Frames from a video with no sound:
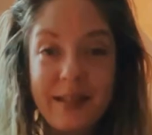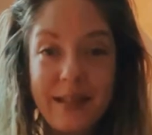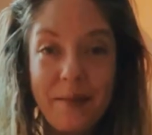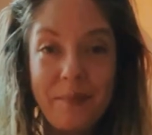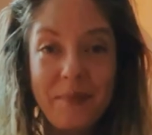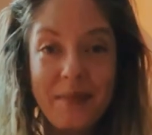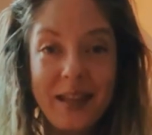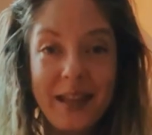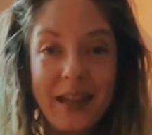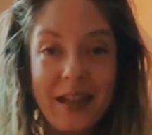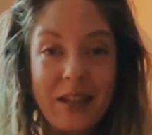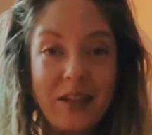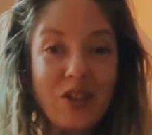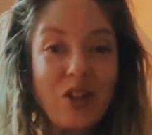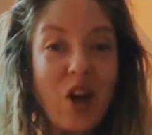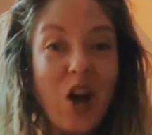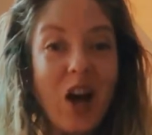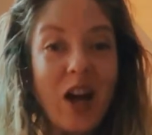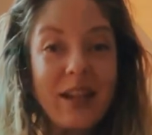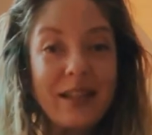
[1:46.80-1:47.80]
something,
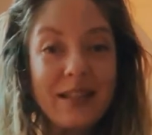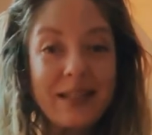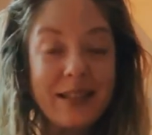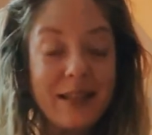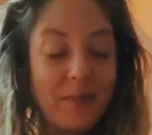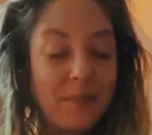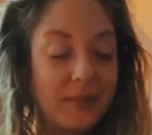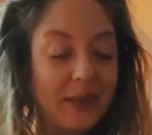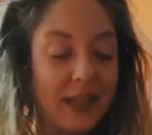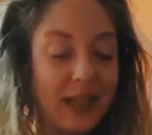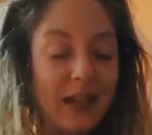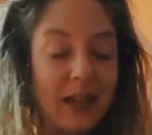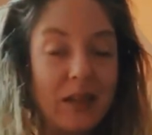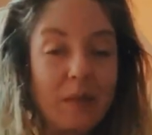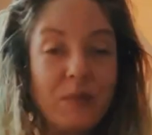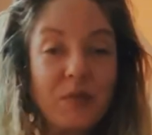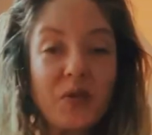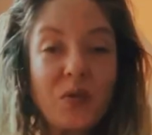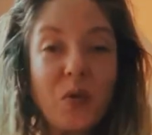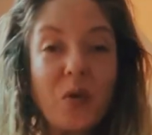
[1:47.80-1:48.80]
taught something,
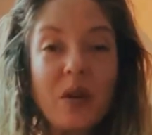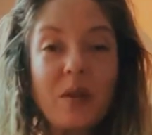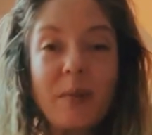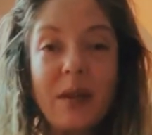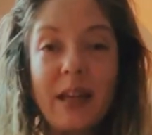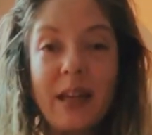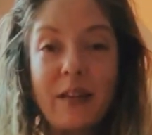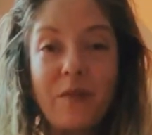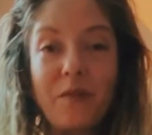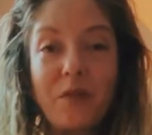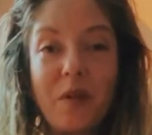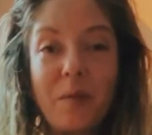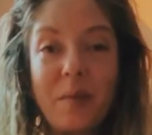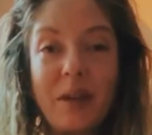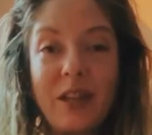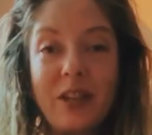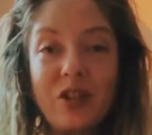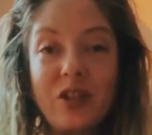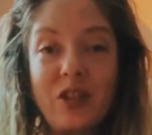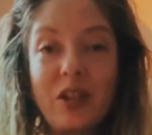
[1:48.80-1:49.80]
absorbing
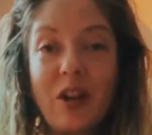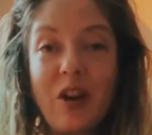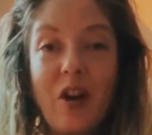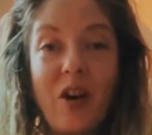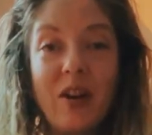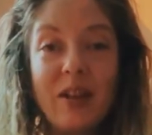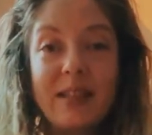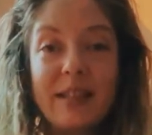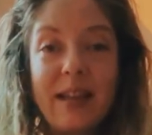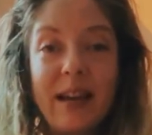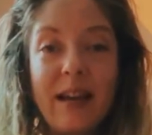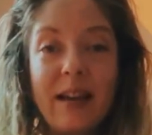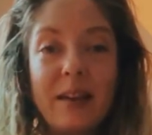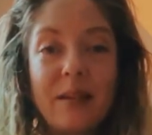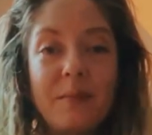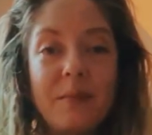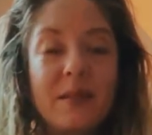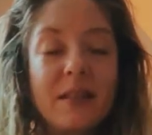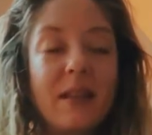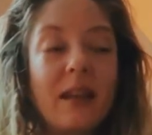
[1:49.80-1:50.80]
information at all
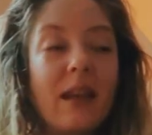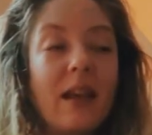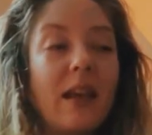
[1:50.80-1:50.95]
times.